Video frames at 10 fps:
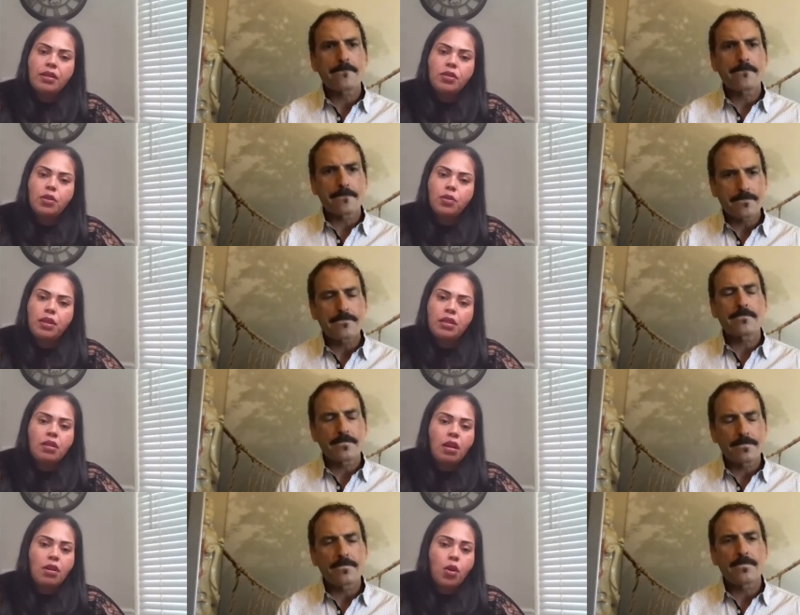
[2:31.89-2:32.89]
Speaker 1: so he's
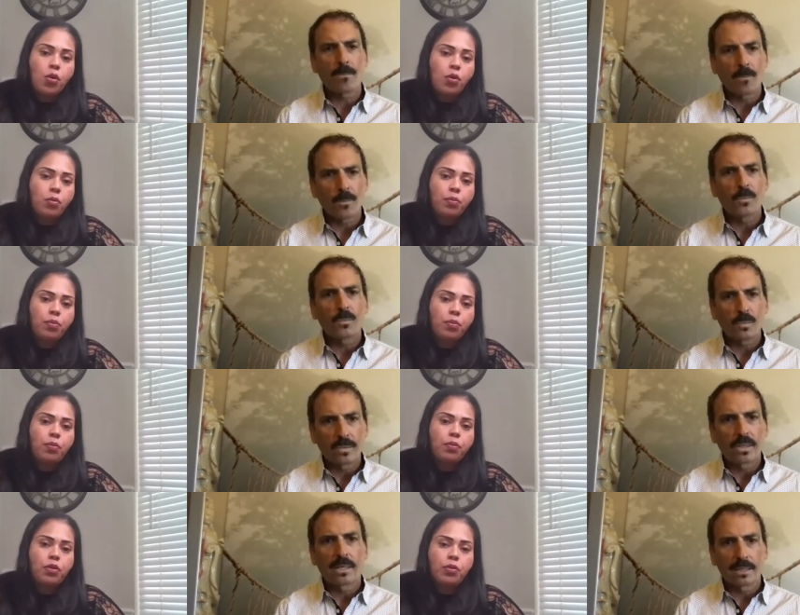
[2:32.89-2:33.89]
not home
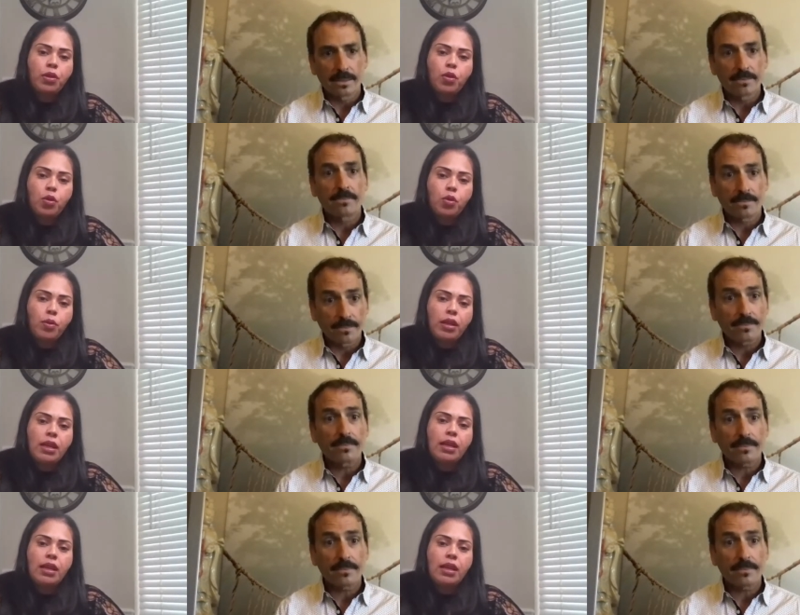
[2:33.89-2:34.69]
during the whole week,